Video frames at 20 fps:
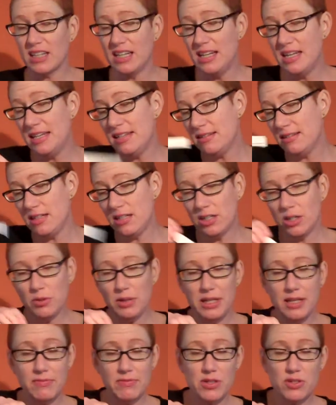And you know
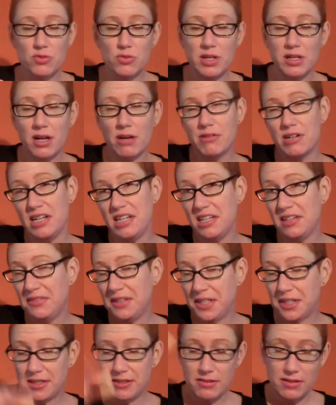what? If there's one already in
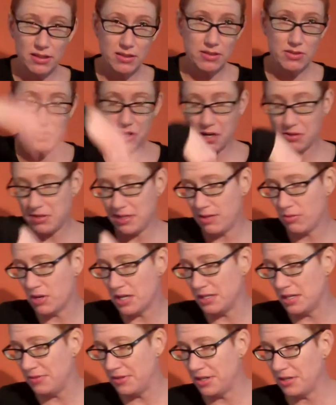there, there's already
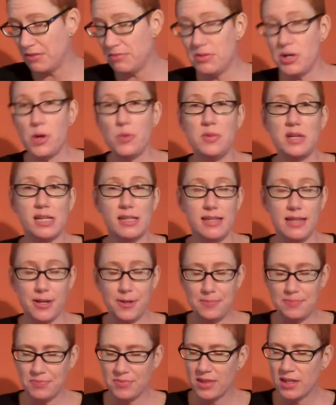one in there. No big deal.
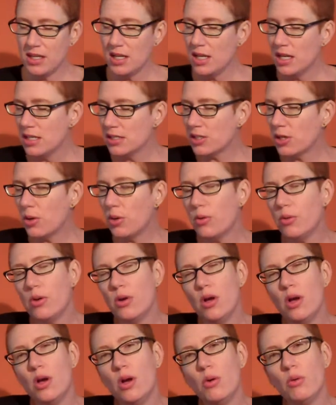So
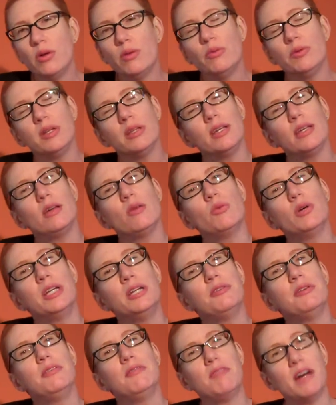we really
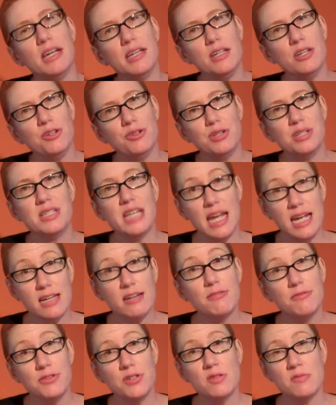want to invite you to
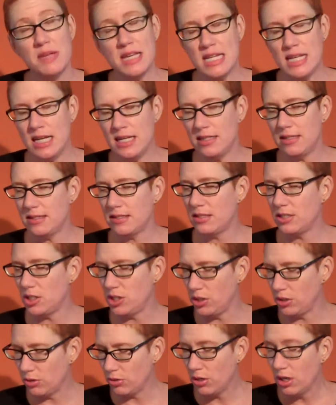take a few minutes
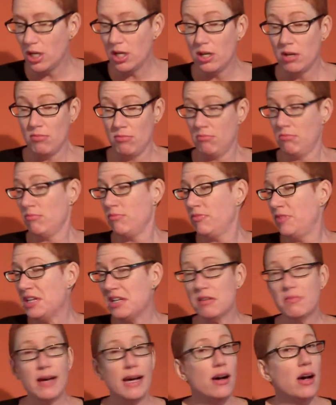to
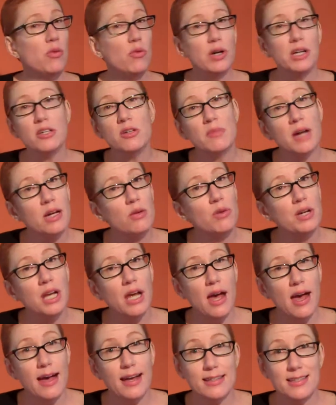think about what you might want
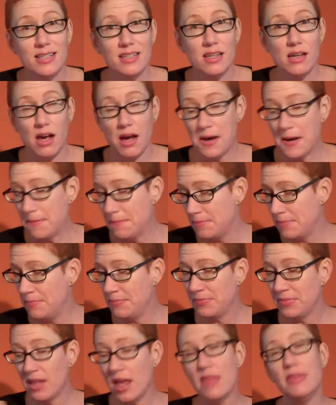to add to the cup
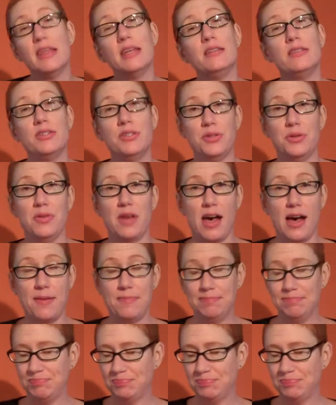and then do that.